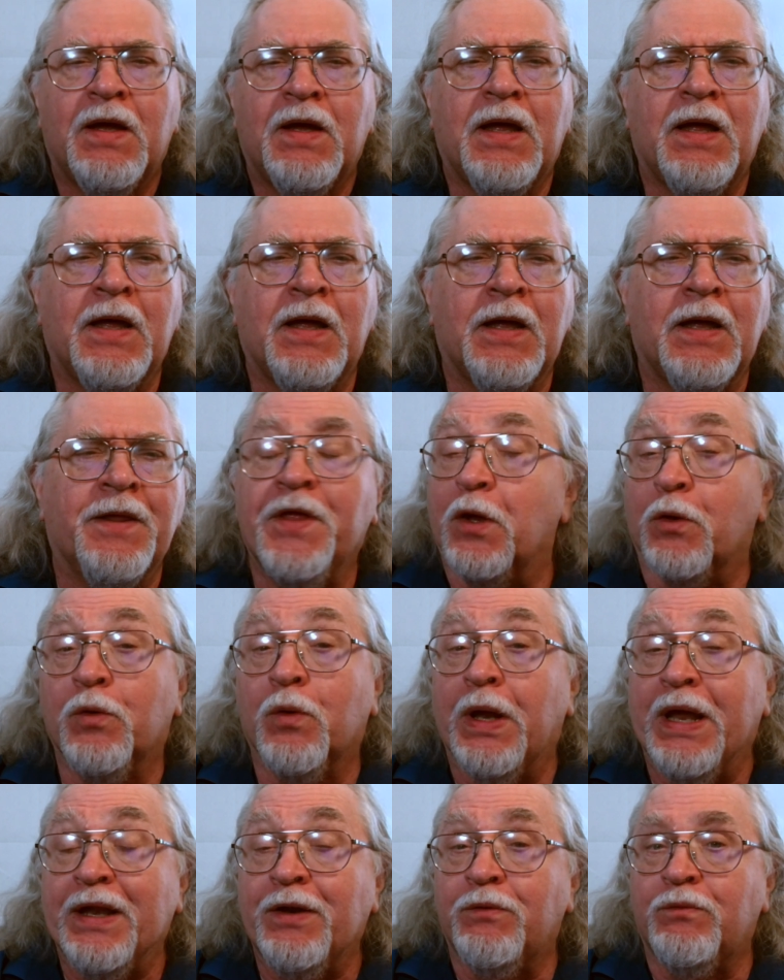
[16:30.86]
I think
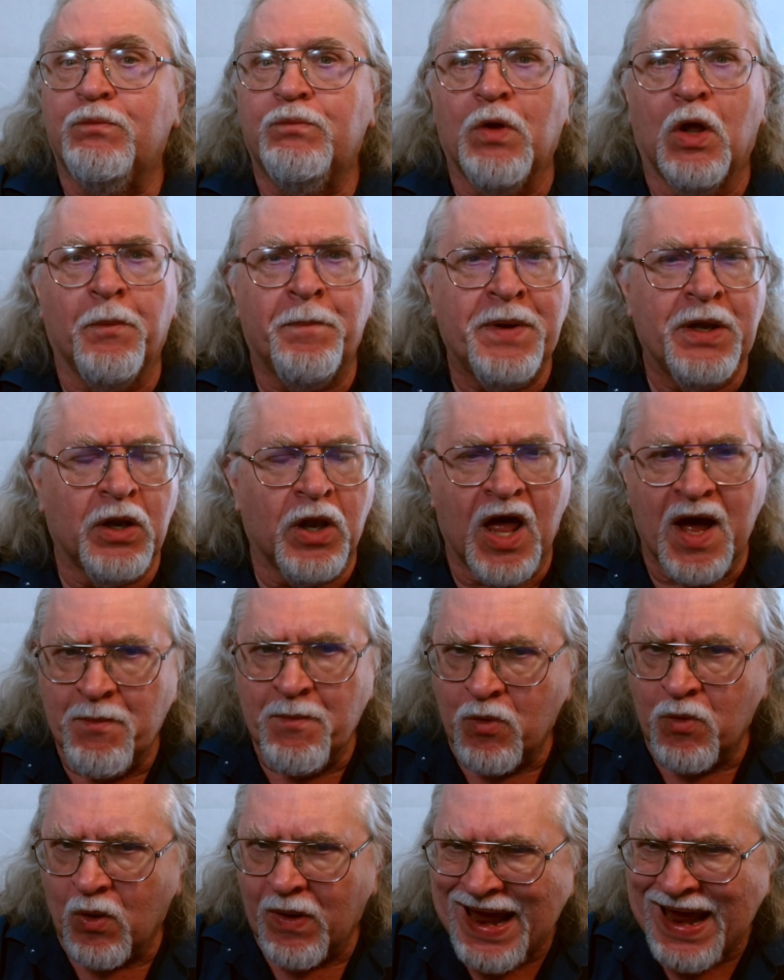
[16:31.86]
I'll be a lot
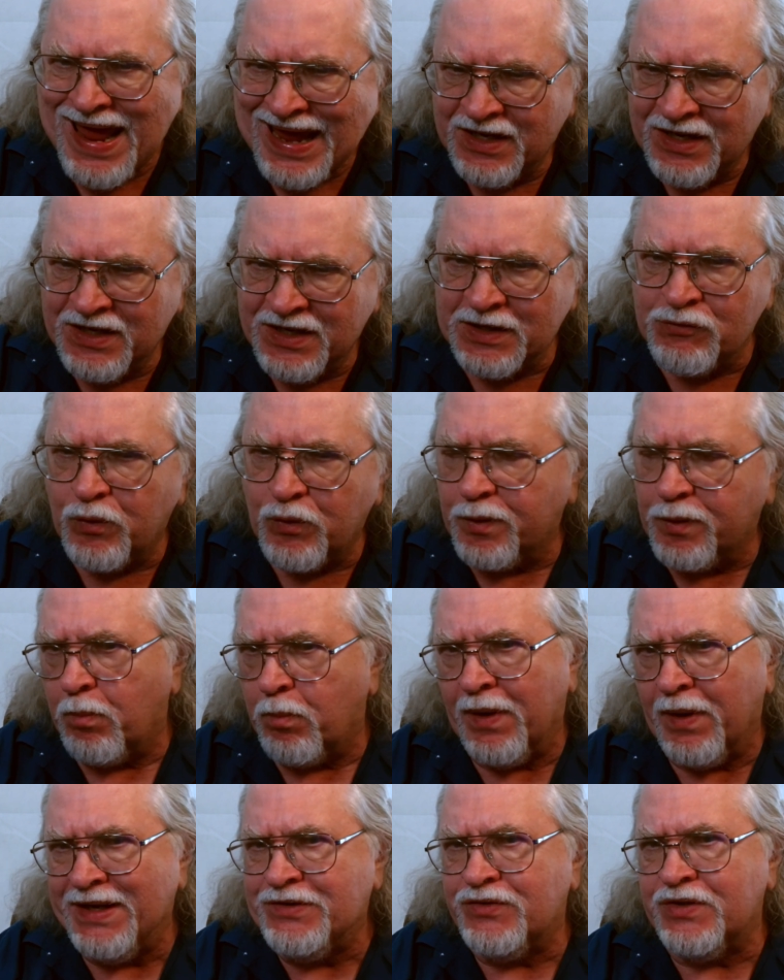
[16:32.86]
more active with
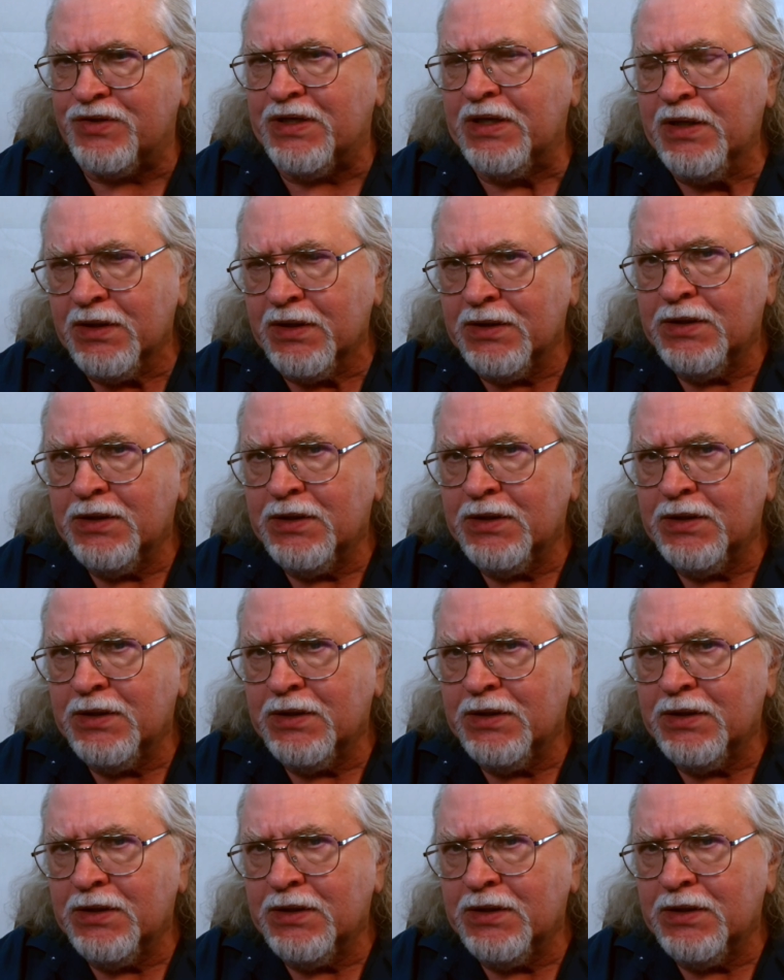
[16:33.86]
blitzing.